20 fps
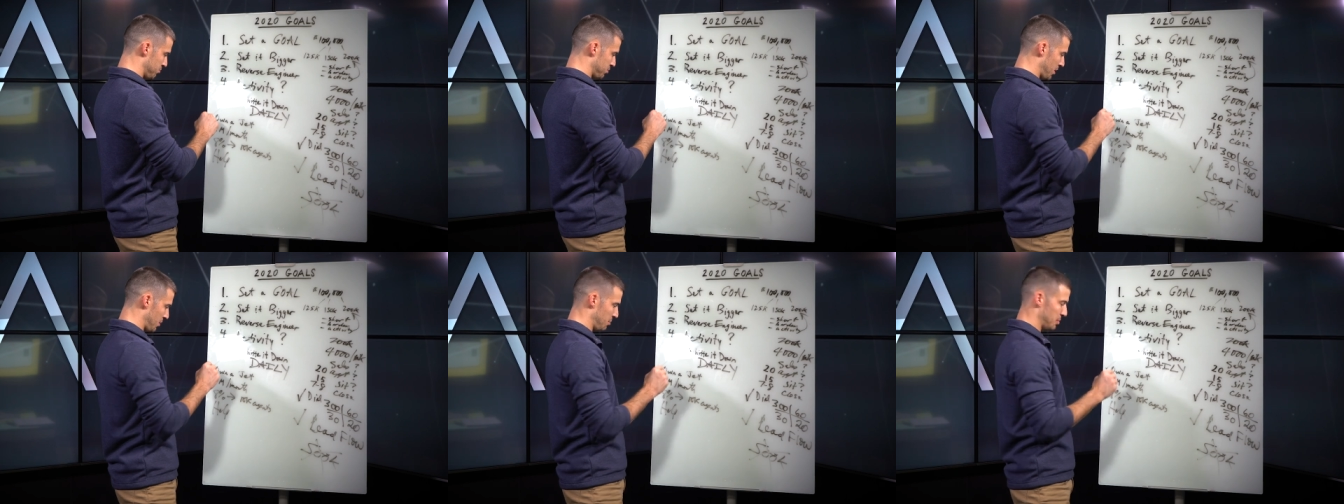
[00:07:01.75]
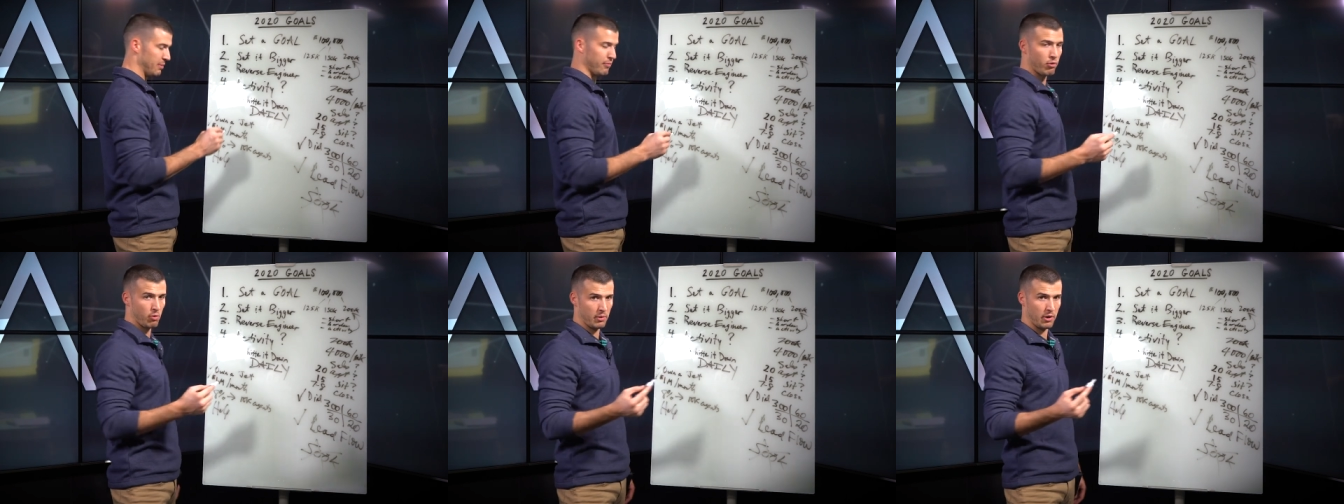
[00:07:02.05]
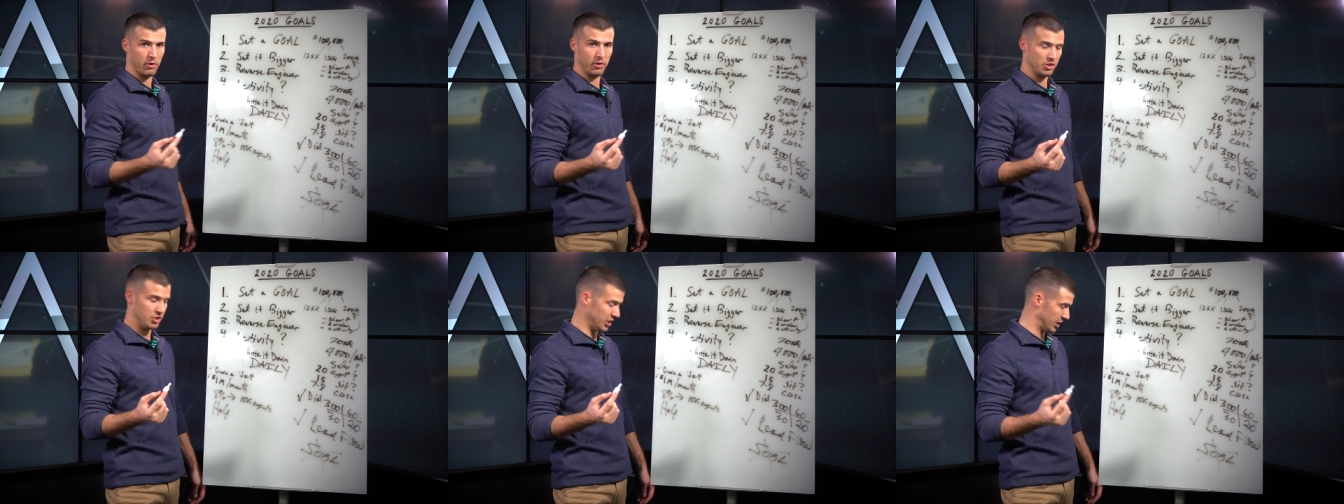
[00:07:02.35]
Probably before we
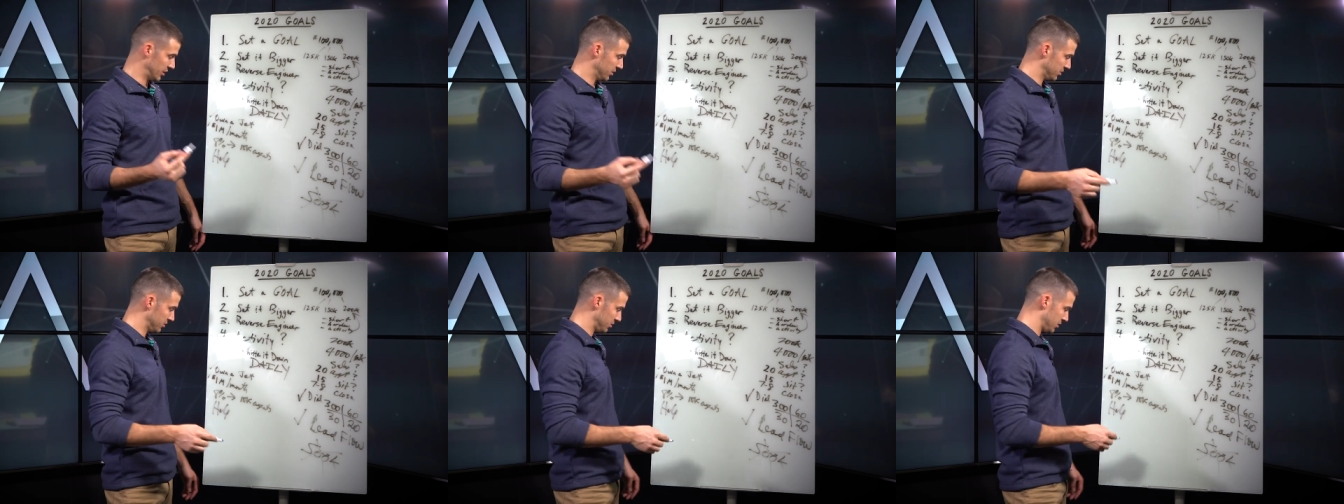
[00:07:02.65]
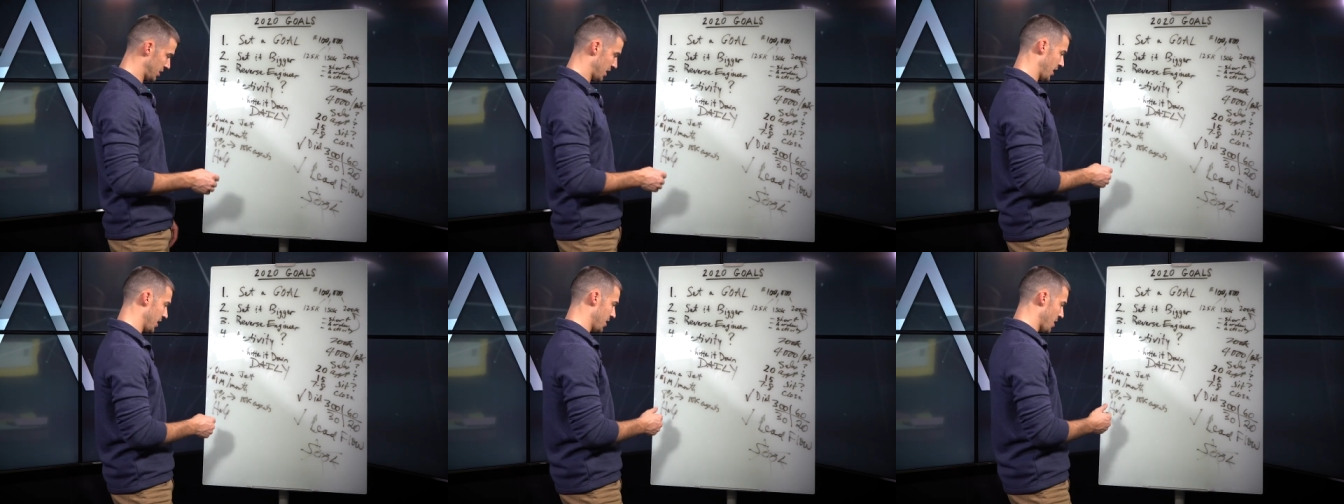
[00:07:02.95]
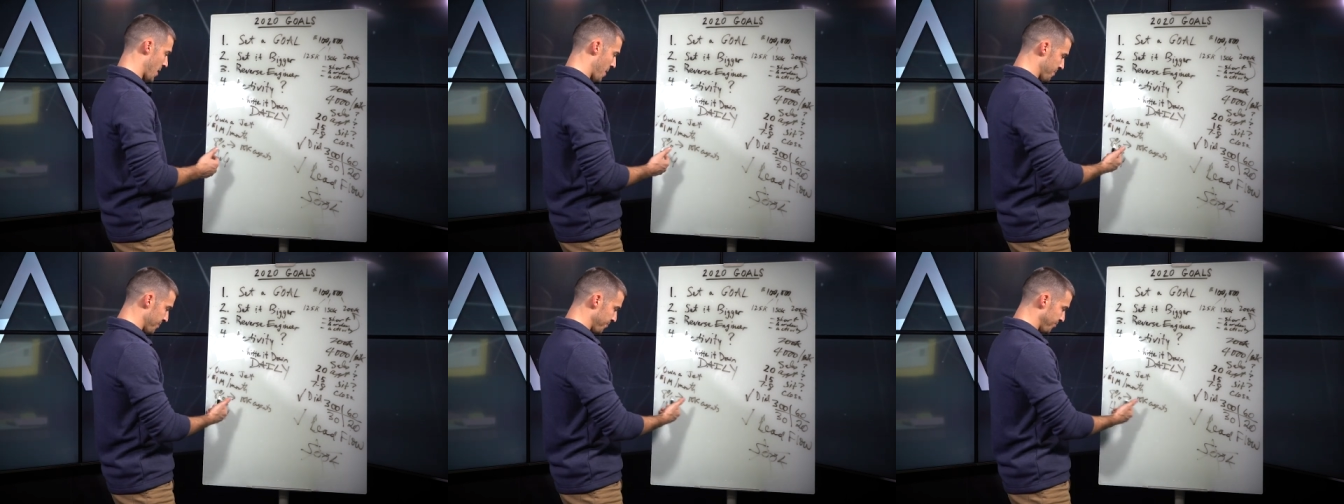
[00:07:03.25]
own a jet, okay?
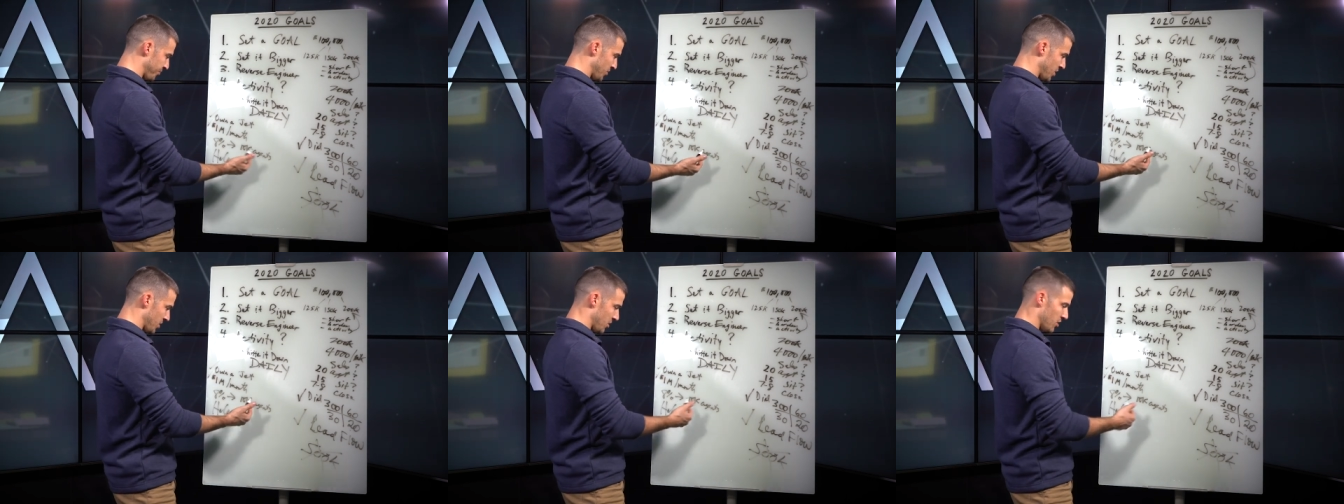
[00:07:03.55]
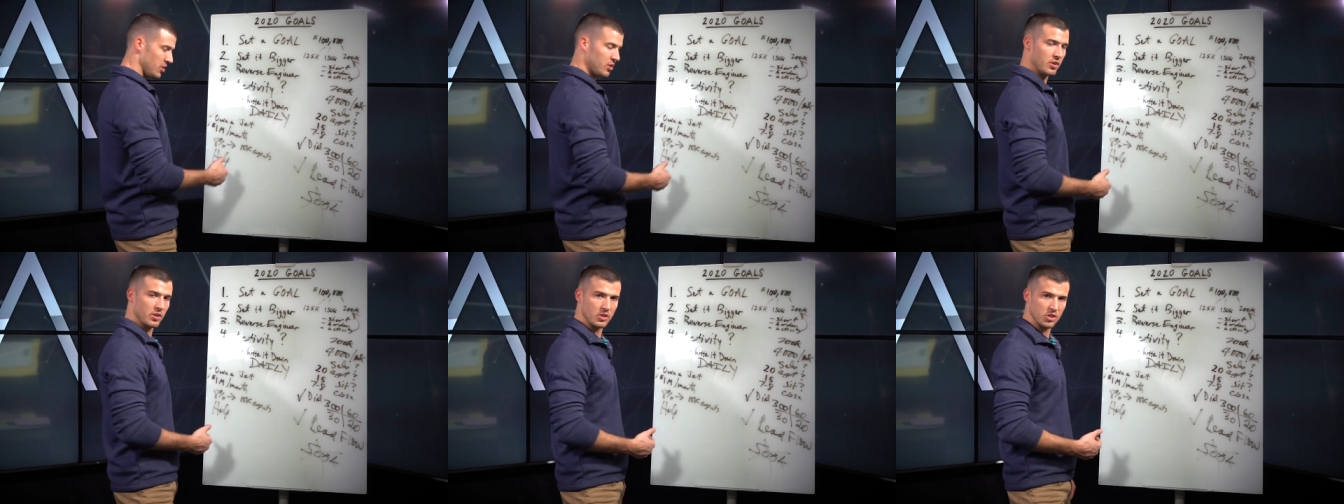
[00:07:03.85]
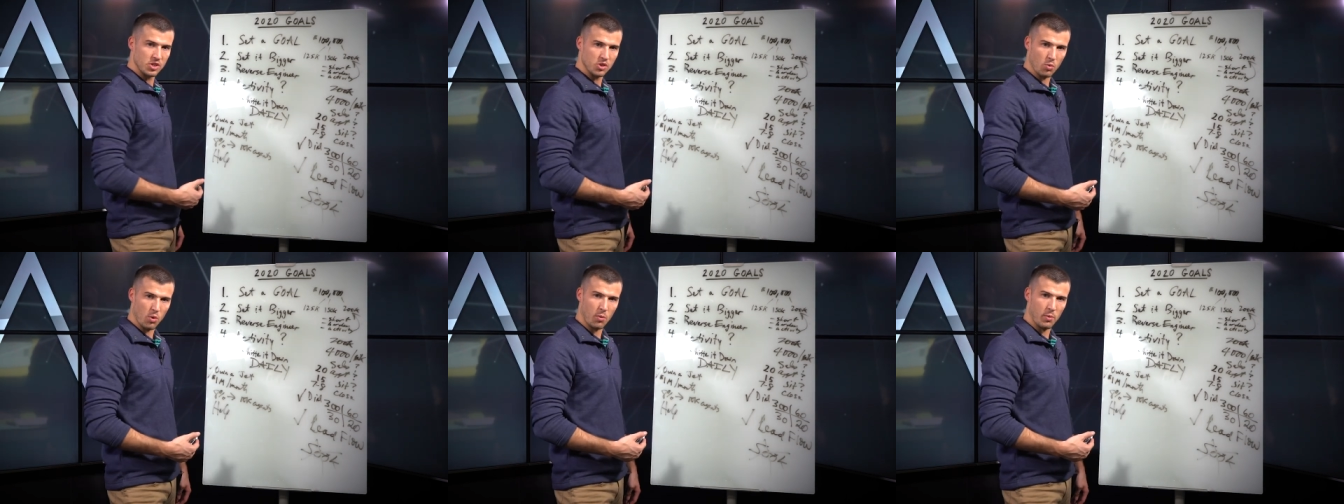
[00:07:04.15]

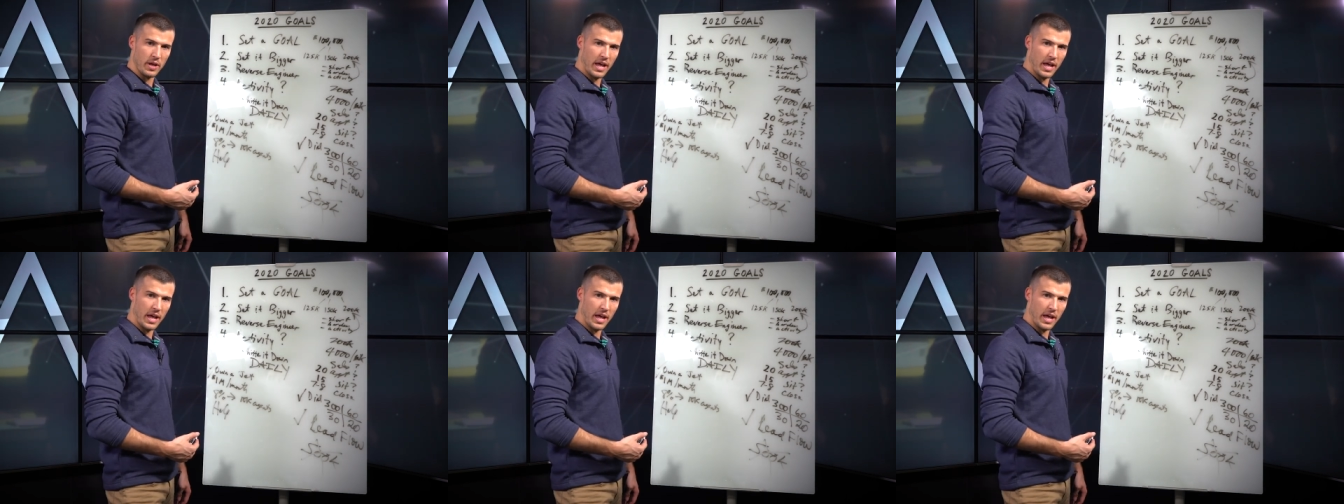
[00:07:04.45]
Will